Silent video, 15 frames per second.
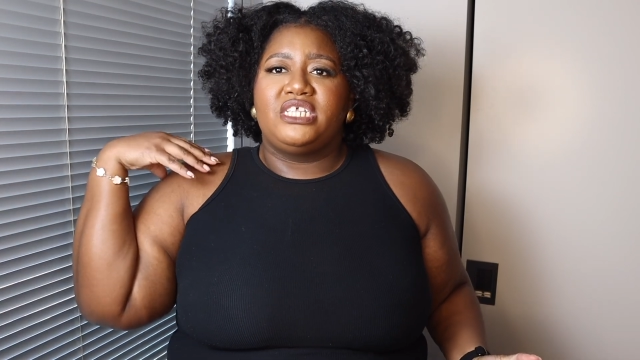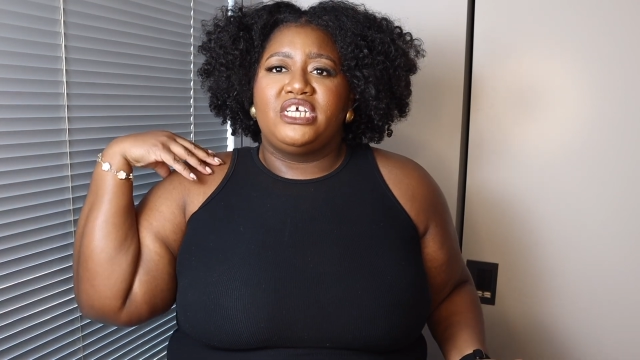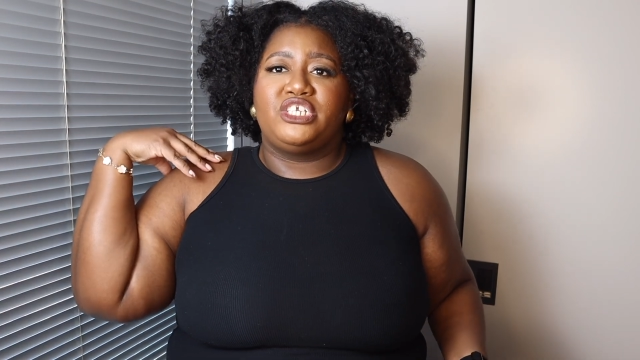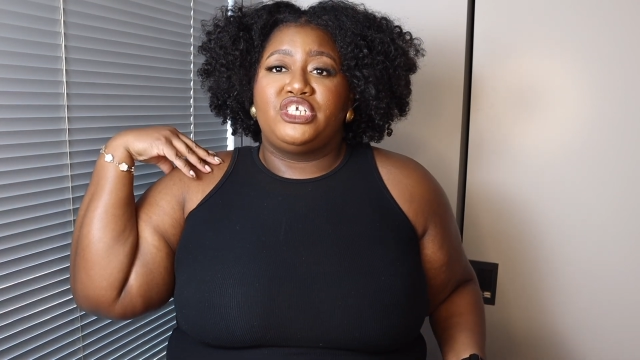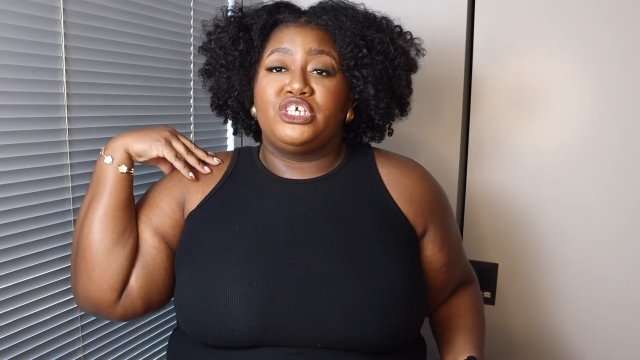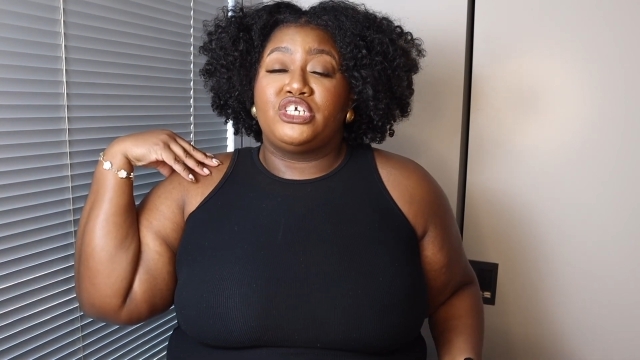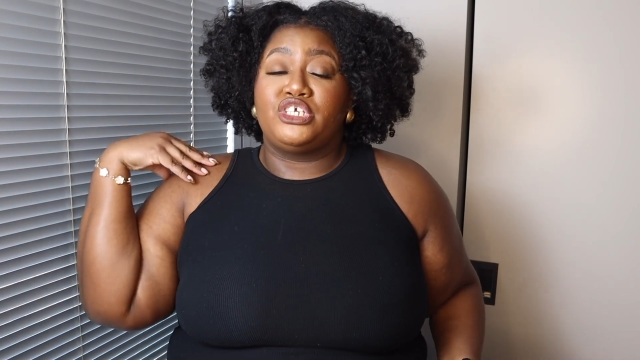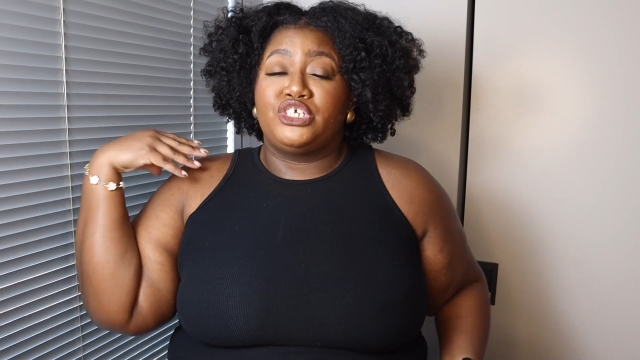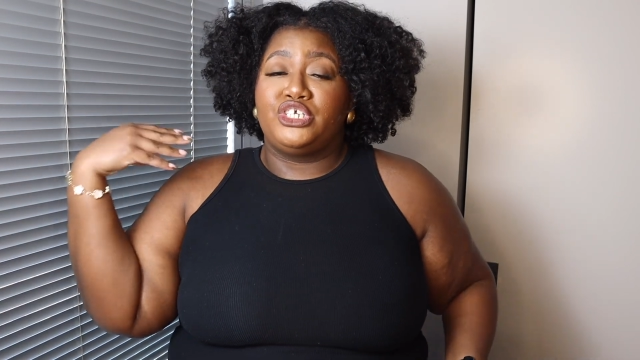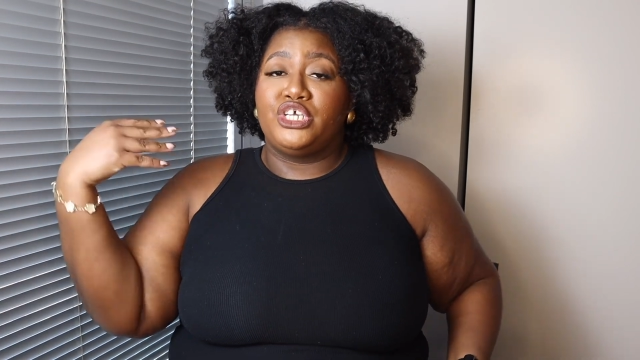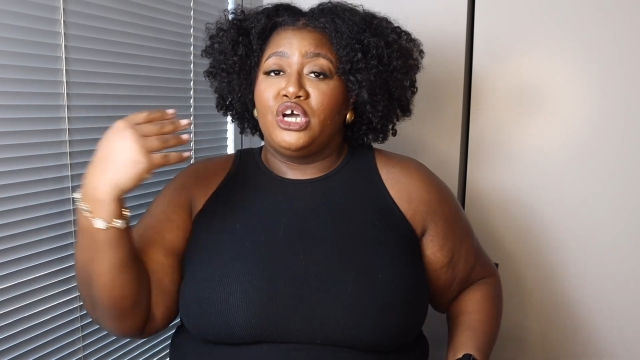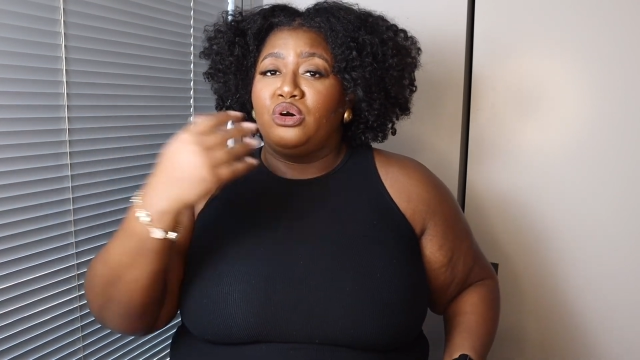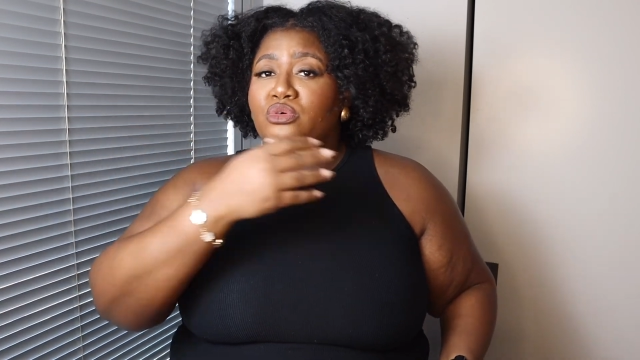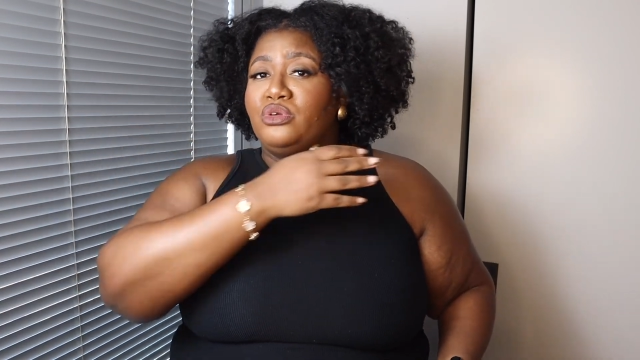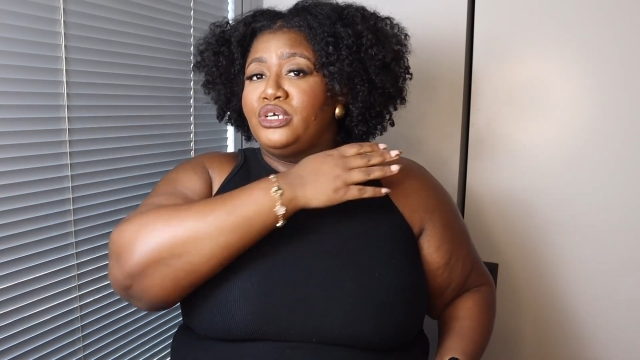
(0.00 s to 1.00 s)
that your
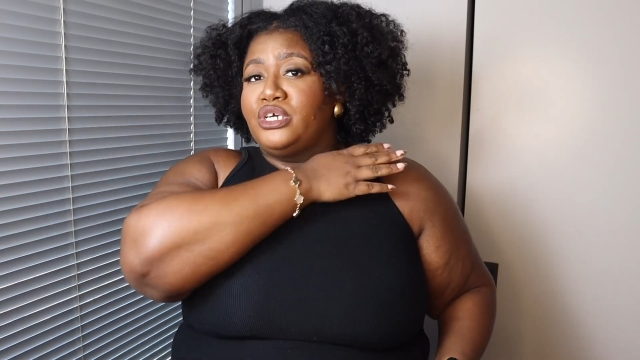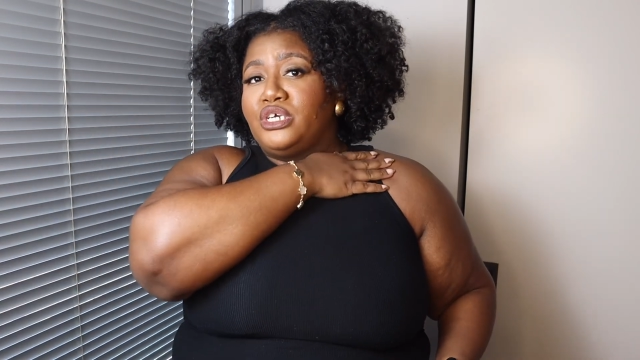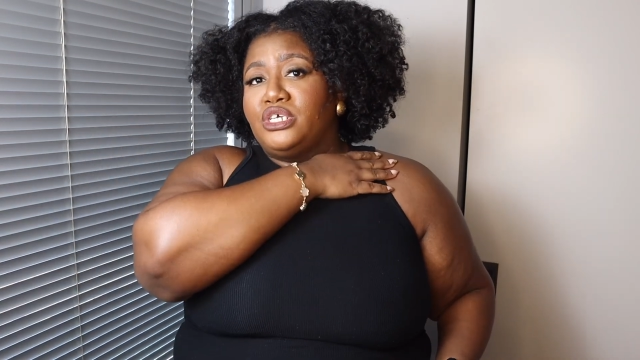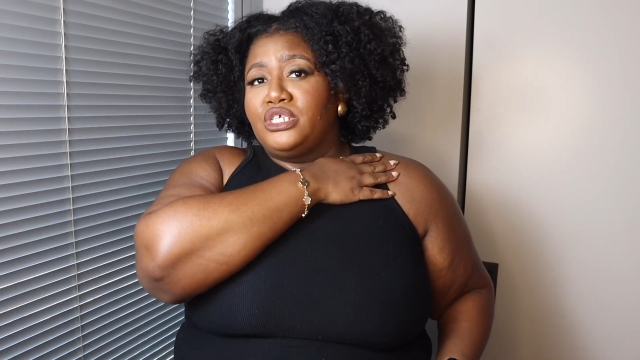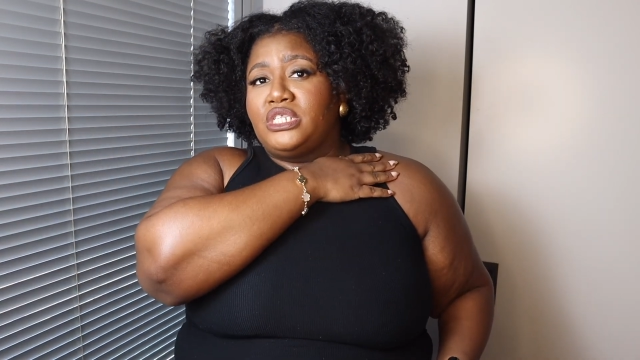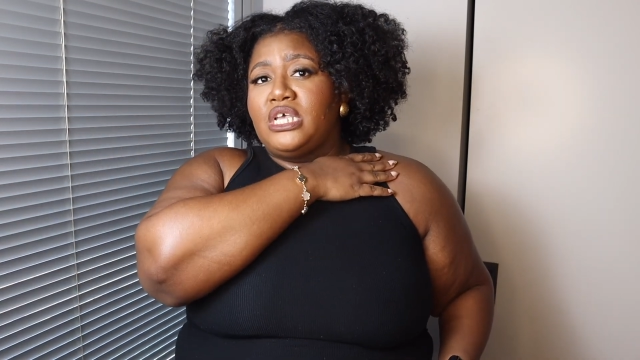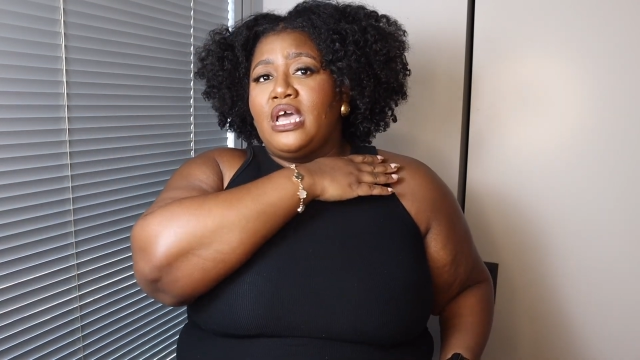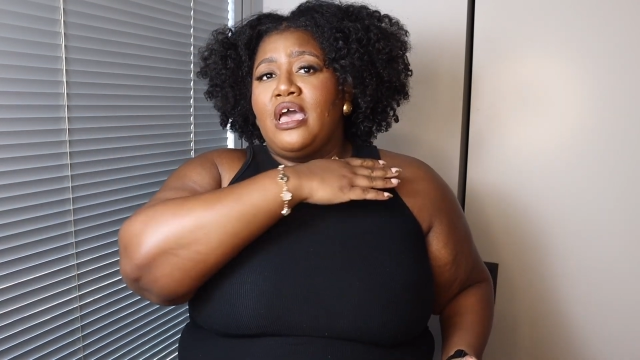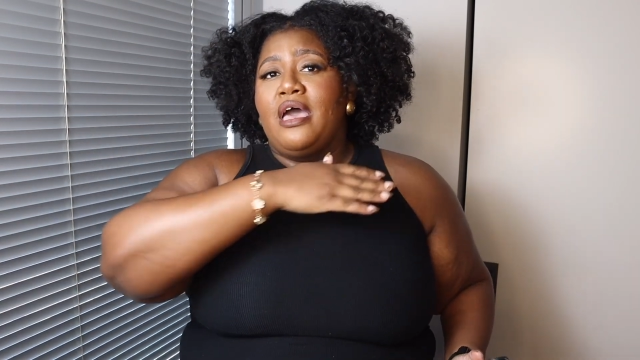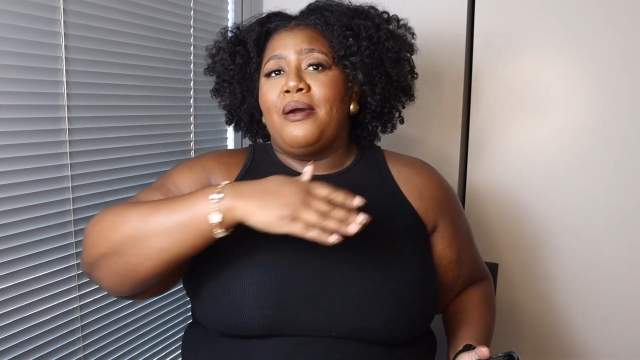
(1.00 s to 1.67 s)
shoulders